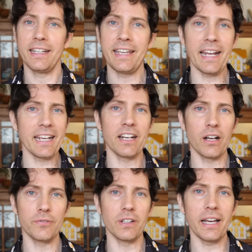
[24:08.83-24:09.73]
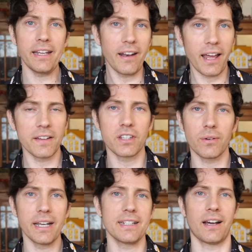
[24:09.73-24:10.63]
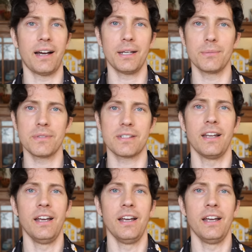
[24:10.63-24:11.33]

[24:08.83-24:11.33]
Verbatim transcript: getting enough light at the right times.